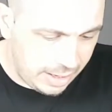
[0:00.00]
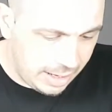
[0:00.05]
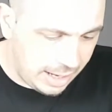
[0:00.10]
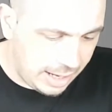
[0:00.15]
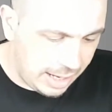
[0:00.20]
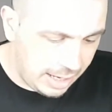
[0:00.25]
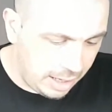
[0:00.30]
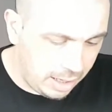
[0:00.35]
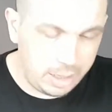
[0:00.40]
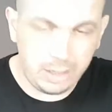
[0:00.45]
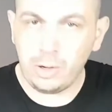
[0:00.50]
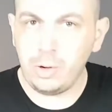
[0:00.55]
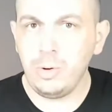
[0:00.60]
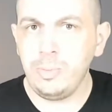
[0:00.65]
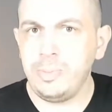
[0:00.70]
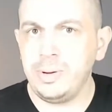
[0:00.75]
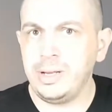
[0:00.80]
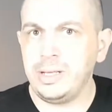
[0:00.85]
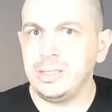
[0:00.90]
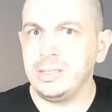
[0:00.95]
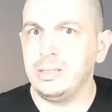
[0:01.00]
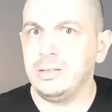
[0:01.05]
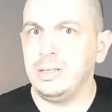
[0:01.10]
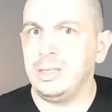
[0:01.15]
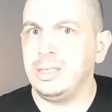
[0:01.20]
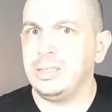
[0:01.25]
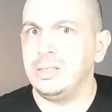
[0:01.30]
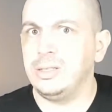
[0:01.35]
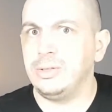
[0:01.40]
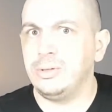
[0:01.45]
I, I hope it is
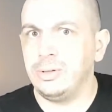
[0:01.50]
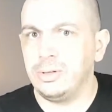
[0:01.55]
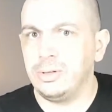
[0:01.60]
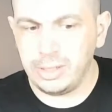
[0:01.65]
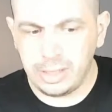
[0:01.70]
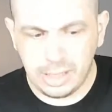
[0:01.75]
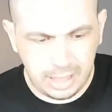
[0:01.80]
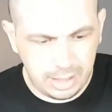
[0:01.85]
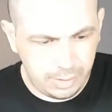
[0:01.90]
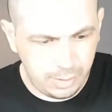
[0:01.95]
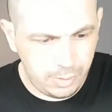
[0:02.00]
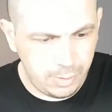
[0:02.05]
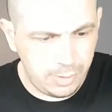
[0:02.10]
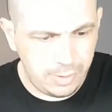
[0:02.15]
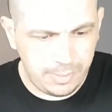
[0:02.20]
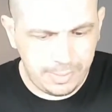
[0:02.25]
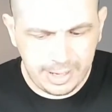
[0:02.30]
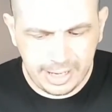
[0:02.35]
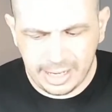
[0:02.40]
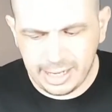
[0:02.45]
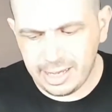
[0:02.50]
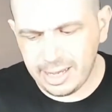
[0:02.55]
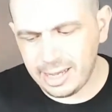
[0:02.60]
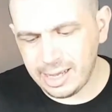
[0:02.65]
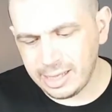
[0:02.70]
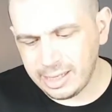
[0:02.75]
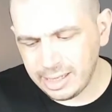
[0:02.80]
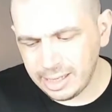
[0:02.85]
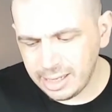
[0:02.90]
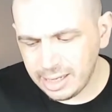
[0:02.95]
easy to I oh my
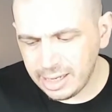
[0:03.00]
God,